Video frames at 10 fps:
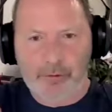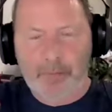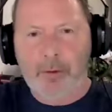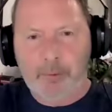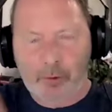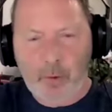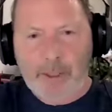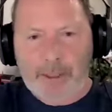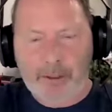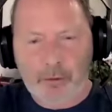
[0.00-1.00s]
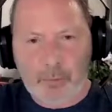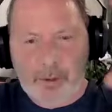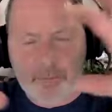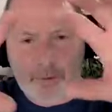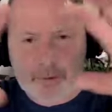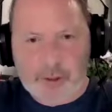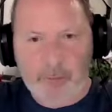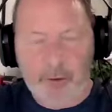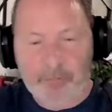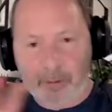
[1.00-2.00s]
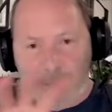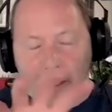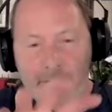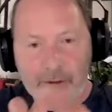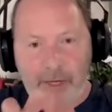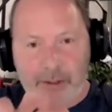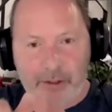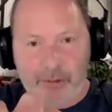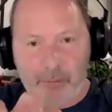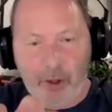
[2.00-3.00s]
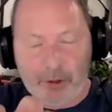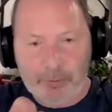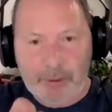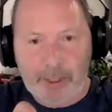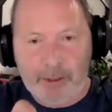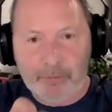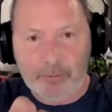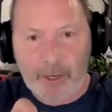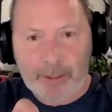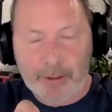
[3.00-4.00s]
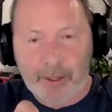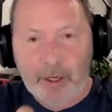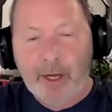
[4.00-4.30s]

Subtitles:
And when we're 20, the 3 are very similar. In fact, balance is actually smaller because we take it for granted.